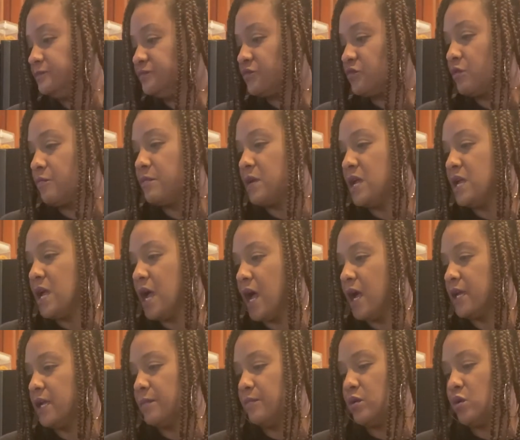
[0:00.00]
For me, I
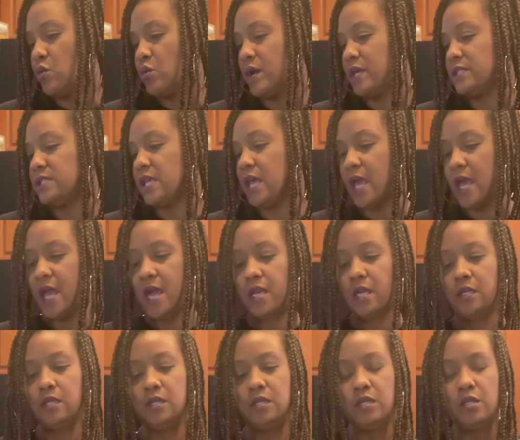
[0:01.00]
am going to add a
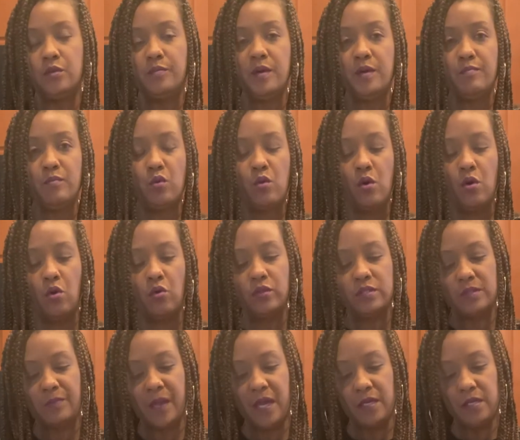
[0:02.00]
little bit more
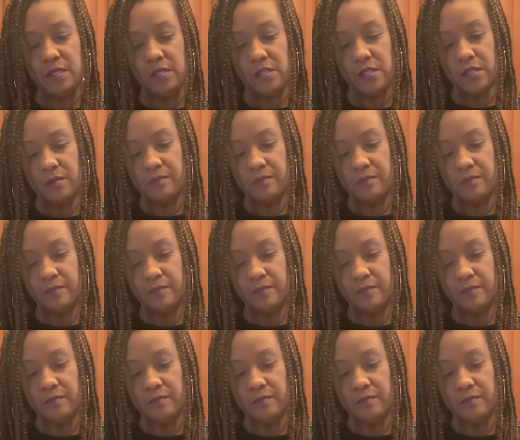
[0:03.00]
allspice.